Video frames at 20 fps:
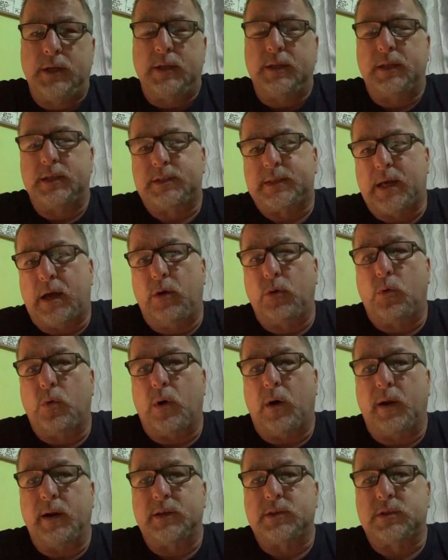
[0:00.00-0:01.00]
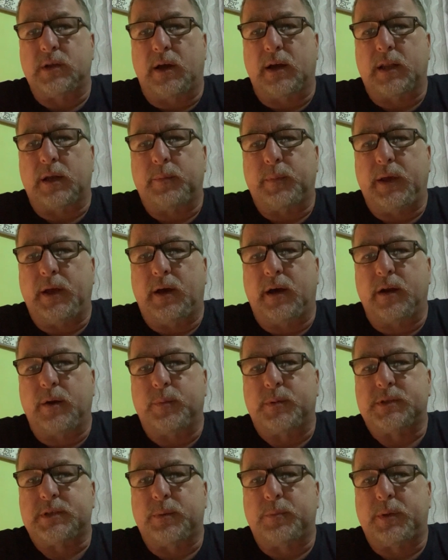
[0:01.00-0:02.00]
the sound quality is not going to be
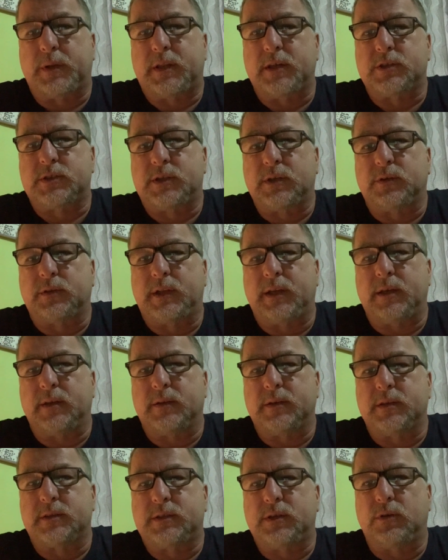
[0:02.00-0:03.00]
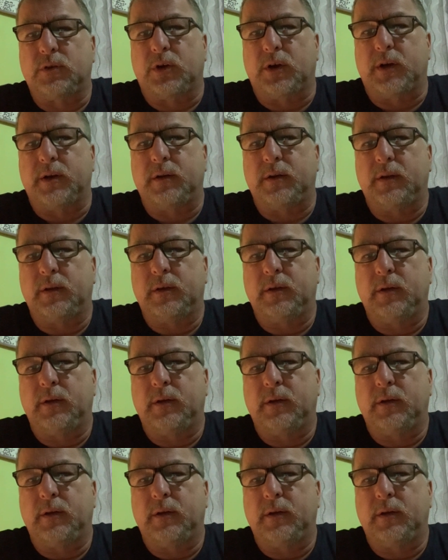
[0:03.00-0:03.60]
100%, but they're still good.